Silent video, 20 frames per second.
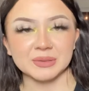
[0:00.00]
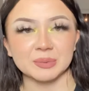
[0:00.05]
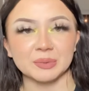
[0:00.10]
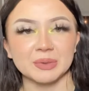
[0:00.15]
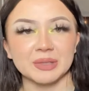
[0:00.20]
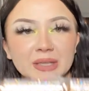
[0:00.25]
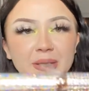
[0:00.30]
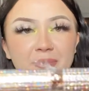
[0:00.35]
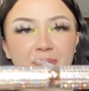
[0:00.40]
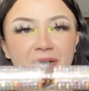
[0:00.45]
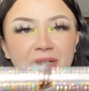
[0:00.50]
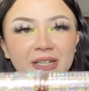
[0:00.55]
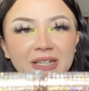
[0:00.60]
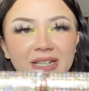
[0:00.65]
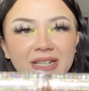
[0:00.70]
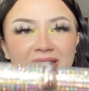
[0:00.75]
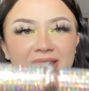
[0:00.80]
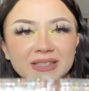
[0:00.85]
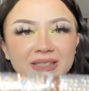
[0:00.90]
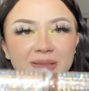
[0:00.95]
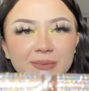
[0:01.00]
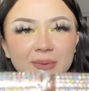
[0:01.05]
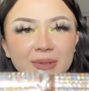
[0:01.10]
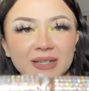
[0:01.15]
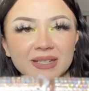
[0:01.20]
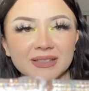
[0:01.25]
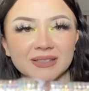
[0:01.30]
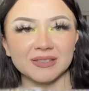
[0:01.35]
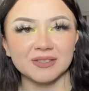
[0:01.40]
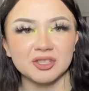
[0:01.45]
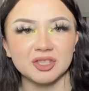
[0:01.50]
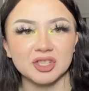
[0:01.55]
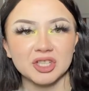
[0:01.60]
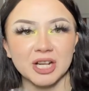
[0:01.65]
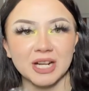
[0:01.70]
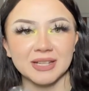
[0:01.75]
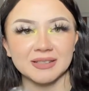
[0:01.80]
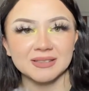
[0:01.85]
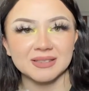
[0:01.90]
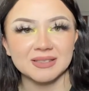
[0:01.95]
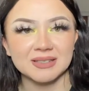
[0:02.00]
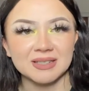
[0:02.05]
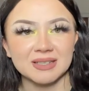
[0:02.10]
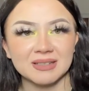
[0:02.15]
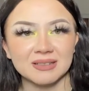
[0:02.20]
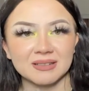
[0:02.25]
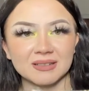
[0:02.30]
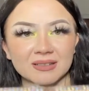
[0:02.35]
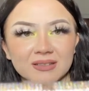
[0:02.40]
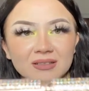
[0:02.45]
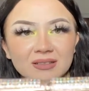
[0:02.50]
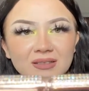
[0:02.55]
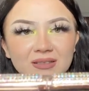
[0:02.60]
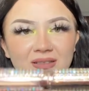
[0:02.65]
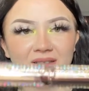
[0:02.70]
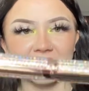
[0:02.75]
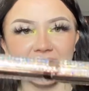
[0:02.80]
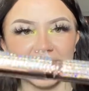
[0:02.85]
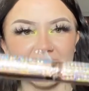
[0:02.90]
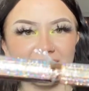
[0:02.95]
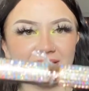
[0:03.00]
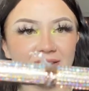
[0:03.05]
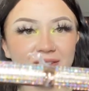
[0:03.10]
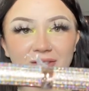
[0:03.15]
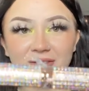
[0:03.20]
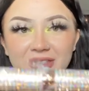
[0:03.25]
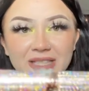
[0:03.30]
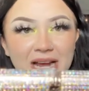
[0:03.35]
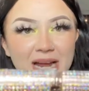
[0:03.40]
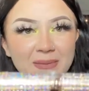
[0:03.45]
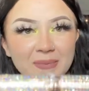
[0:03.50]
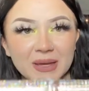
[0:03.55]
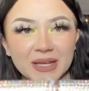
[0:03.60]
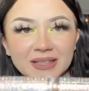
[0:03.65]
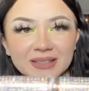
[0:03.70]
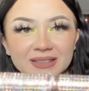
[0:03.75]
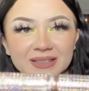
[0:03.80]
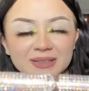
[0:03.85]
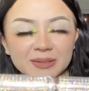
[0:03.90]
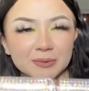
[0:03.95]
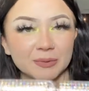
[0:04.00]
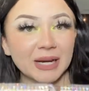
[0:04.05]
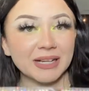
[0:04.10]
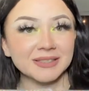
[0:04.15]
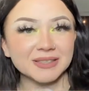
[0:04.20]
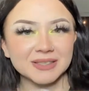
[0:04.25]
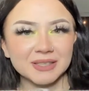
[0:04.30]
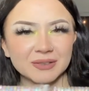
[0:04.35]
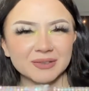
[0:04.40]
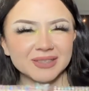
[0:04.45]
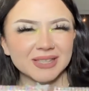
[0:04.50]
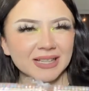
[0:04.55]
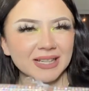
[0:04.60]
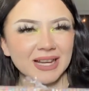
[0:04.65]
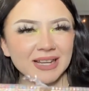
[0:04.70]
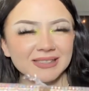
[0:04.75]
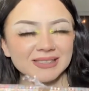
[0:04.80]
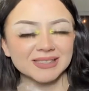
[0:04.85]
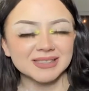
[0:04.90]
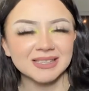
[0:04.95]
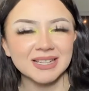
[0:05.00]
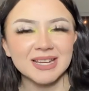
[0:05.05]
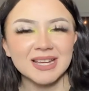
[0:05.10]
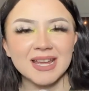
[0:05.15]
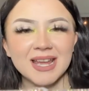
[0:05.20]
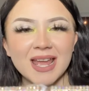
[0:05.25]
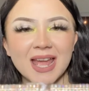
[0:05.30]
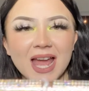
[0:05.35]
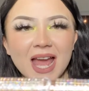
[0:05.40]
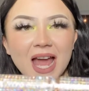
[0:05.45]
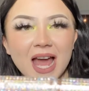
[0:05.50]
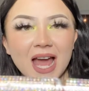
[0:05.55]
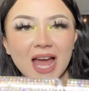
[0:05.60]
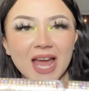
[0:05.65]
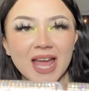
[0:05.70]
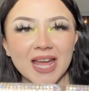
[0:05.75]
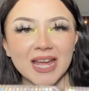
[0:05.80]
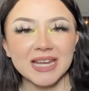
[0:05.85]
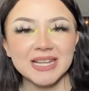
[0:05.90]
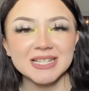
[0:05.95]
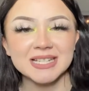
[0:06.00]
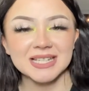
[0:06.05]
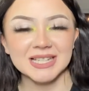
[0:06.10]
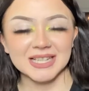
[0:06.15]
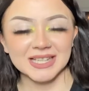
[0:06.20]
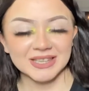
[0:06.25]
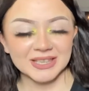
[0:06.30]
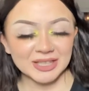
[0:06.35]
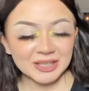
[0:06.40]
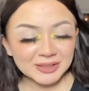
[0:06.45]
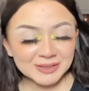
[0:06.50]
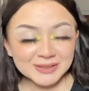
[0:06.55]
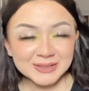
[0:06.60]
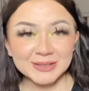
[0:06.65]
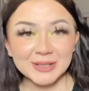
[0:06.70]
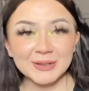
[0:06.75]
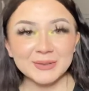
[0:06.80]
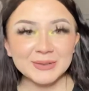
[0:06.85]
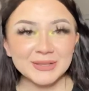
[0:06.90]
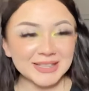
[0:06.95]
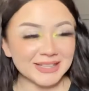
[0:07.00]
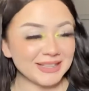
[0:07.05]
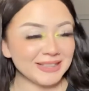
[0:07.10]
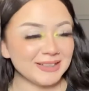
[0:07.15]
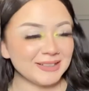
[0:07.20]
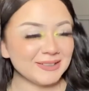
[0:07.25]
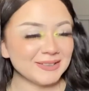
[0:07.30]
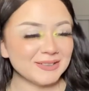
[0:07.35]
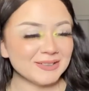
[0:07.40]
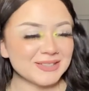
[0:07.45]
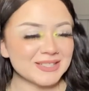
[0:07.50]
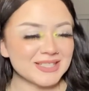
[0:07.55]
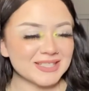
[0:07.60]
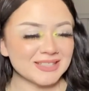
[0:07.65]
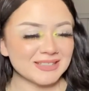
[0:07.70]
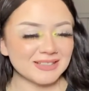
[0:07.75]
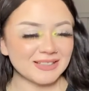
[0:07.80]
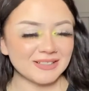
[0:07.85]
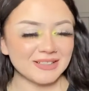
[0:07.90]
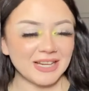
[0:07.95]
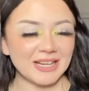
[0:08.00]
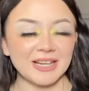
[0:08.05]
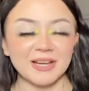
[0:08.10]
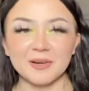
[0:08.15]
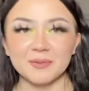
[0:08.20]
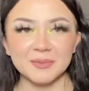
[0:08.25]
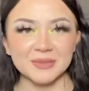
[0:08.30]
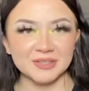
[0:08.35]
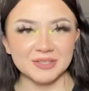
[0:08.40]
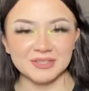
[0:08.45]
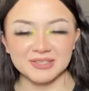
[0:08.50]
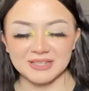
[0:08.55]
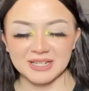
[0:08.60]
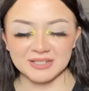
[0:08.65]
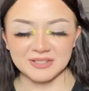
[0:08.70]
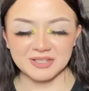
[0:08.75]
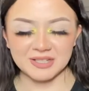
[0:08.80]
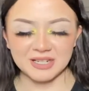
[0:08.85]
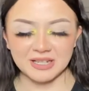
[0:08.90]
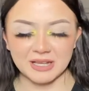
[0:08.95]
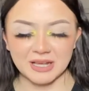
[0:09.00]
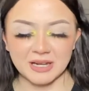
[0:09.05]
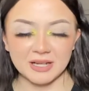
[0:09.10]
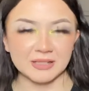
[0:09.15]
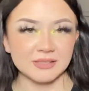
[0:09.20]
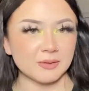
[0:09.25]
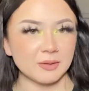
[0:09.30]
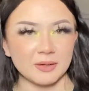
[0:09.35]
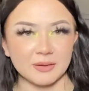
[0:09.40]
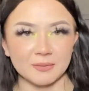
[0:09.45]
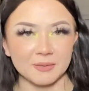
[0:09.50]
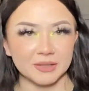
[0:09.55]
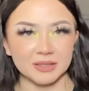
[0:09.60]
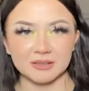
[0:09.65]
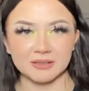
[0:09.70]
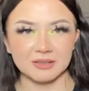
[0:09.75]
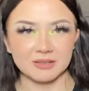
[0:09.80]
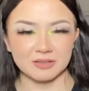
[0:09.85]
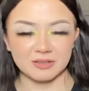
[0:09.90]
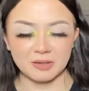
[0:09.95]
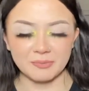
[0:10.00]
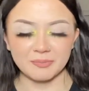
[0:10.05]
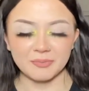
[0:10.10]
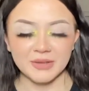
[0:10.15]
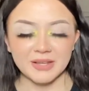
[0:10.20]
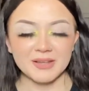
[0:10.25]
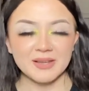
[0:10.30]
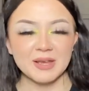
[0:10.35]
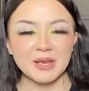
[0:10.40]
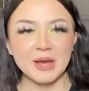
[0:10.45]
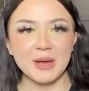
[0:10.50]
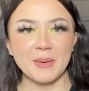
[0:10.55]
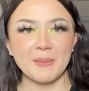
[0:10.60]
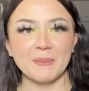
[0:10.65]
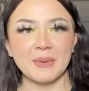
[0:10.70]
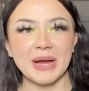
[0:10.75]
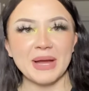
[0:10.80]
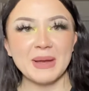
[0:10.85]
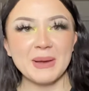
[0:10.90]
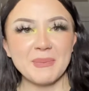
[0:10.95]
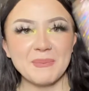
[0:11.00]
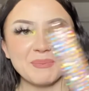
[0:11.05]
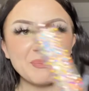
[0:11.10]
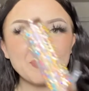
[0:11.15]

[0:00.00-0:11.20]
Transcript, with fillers: really pretty. This one is just like little diamonds, rhinestones, I guess. And they're so cute. Okay, I almost just touched it again. I sorry, I'm not gonna touch them. But